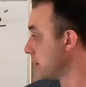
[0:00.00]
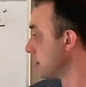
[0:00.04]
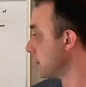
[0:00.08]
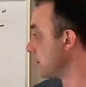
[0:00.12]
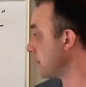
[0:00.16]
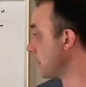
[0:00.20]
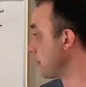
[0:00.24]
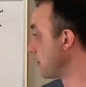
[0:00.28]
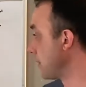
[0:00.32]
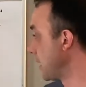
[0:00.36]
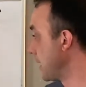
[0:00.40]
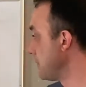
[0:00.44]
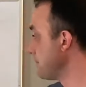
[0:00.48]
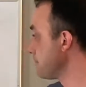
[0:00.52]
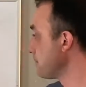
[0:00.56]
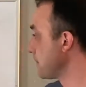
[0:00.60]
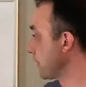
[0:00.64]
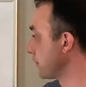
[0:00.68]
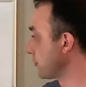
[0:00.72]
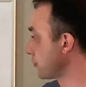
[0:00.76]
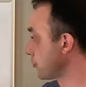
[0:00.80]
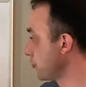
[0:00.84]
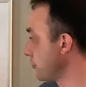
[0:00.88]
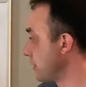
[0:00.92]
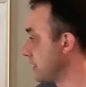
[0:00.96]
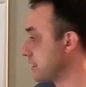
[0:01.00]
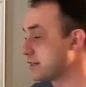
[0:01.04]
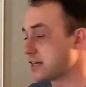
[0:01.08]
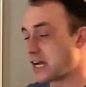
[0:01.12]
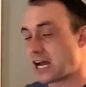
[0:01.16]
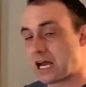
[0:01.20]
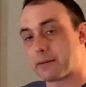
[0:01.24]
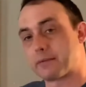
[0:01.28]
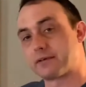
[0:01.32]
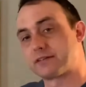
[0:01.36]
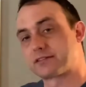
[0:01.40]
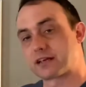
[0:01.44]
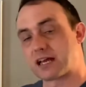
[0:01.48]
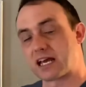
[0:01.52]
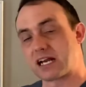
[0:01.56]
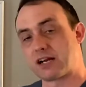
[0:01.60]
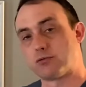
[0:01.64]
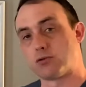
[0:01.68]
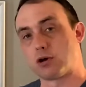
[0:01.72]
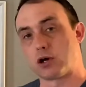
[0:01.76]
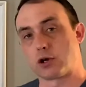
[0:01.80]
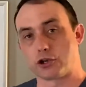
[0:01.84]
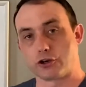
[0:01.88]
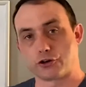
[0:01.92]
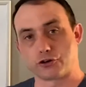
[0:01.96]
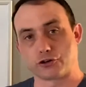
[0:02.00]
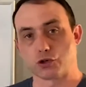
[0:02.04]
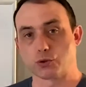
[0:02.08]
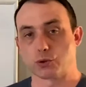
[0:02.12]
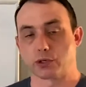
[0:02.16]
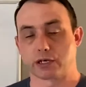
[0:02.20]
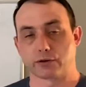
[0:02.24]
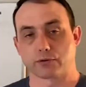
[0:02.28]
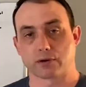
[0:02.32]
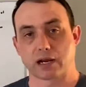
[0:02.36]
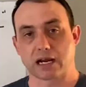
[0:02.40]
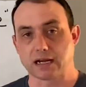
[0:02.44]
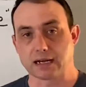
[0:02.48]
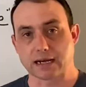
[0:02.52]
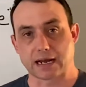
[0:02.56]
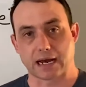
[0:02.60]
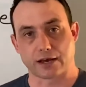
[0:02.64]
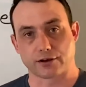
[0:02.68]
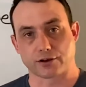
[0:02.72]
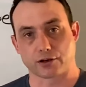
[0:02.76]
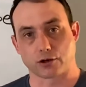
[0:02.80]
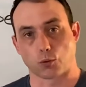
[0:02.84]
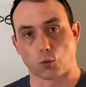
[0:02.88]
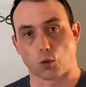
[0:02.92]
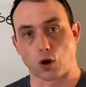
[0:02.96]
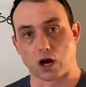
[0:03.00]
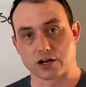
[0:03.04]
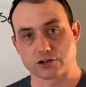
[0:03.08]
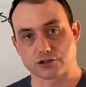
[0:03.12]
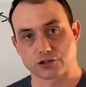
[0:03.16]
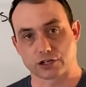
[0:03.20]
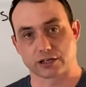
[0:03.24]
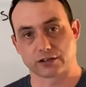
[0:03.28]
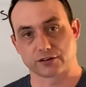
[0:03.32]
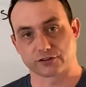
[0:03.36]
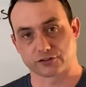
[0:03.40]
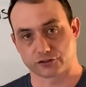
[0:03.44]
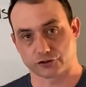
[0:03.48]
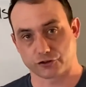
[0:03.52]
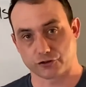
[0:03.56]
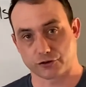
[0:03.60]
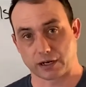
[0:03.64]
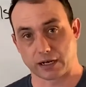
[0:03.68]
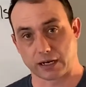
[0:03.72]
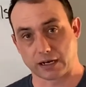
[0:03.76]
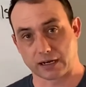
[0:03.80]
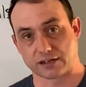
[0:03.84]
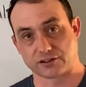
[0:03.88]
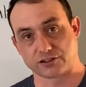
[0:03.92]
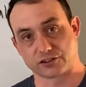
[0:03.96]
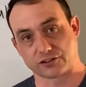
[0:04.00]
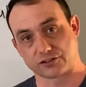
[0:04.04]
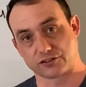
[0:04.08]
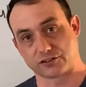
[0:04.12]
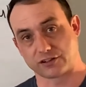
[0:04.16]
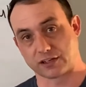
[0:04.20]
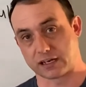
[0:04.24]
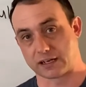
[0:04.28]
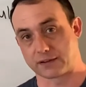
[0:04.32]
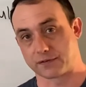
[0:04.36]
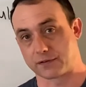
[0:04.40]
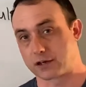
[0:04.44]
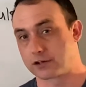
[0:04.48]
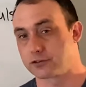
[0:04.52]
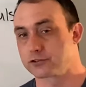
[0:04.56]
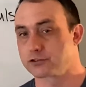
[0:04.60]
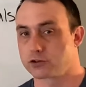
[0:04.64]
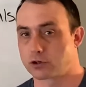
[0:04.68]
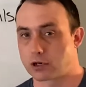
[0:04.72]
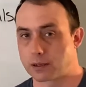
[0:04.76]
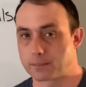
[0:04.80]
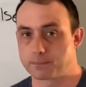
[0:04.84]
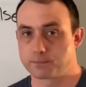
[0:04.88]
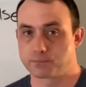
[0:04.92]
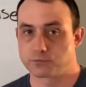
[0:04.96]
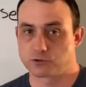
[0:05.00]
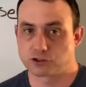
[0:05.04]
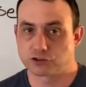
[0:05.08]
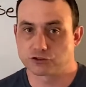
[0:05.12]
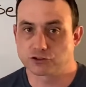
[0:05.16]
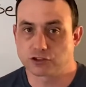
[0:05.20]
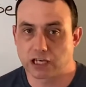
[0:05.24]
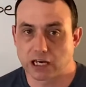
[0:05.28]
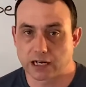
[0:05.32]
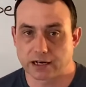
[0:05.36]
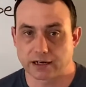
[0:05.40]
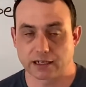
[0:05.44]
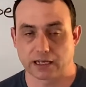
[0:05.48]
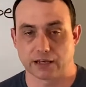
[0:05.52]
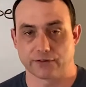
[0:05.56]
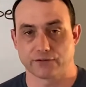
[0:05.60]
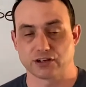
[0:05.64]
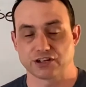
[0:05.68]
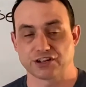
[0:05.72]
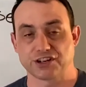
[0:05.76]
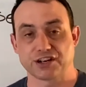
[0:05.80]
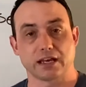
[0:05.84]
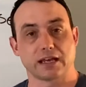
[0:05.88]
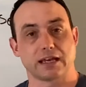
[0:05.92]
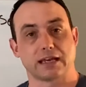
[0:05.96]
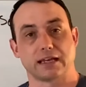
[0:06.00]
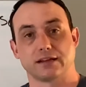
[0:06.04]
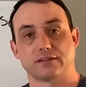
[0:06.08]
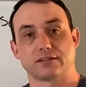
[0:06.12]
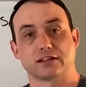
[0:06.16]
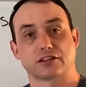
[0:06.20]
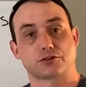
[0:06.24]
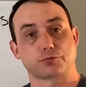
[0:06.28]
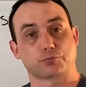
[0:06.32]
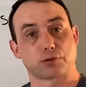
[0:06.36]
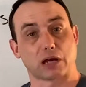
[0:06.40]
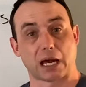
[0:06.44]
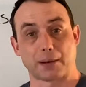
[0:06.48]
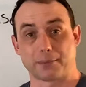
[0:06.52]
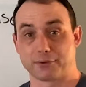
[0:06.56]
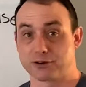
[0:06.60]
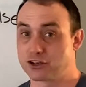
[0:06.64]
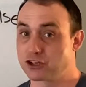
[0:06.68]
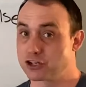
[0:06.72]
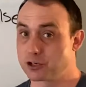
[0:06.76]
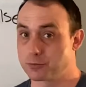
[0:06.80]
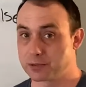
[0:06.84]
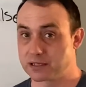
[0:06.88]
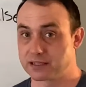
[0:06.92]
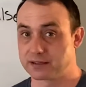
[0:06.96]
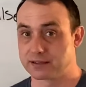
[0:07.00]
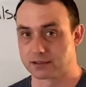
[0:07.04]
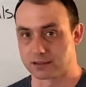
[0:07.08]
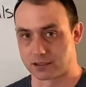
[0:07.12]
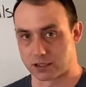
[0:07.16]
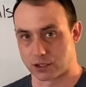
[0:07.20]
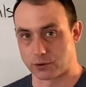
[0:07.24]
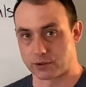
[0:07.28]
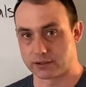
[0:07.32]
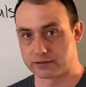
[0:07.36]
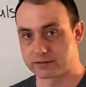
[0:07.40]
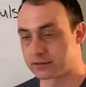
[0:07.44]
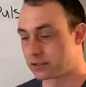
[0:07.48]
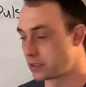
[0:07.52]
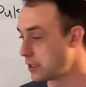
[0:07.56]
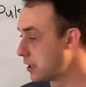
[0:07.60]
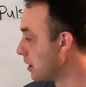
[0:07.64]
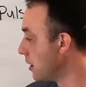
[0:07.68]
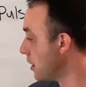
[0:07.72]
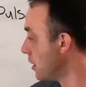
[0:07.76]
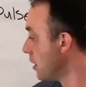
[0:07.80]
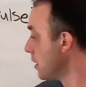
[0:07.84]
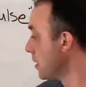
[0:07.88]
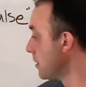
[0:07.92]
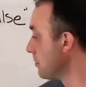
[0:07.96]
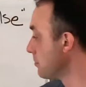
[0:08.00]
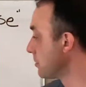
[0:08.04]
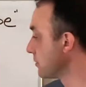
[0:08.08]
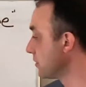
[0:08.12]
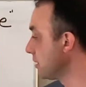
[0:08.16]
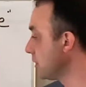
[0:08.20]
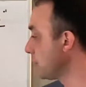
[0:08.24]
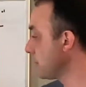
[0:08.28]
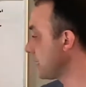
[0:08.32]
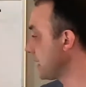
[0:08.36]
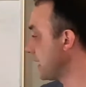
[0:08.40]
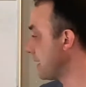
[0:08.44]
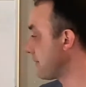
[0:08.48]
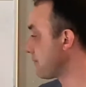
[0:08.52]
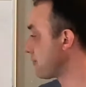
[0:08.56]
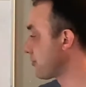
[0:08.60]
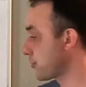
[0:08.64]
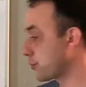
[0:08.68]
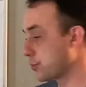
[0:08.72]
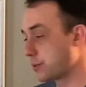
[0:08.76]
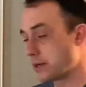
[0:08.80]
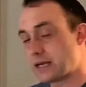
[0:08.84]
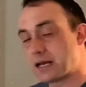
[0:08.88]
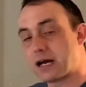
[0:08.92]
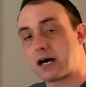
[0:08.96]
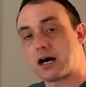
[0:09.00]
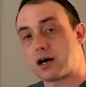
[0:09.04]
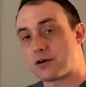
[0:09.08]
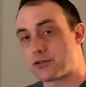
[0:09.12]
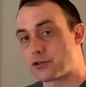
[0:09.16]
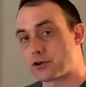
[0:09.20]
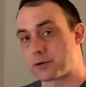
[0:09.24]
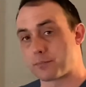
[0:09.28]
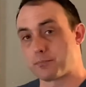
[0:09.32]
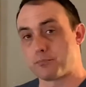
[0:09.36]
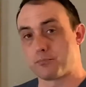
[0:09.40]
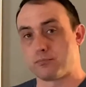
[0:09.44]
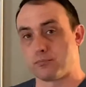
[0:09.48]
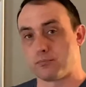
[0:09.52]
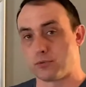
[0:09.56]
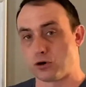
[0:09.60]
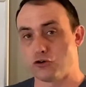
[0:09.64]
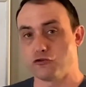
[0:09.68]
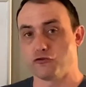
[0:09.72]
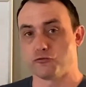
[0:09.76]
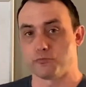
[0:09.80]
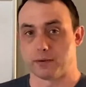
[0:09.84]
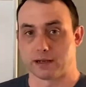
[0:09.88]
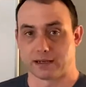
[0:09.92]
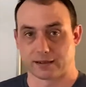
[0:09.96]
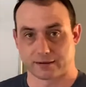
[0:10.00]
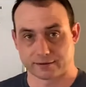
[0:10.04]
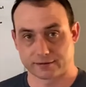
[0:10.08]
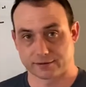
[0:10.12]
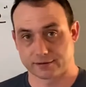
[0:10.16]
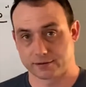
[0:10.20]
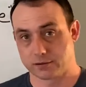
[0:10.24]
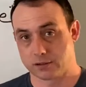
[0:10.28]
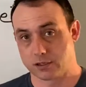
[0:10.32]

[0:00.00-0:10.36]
All right, now screen time is kind of what you're doing right now. You're watching a screen and just sitting there. So I'm just kind of giving you a hint that's probably going to be the lowest. But then we have 3 other movements.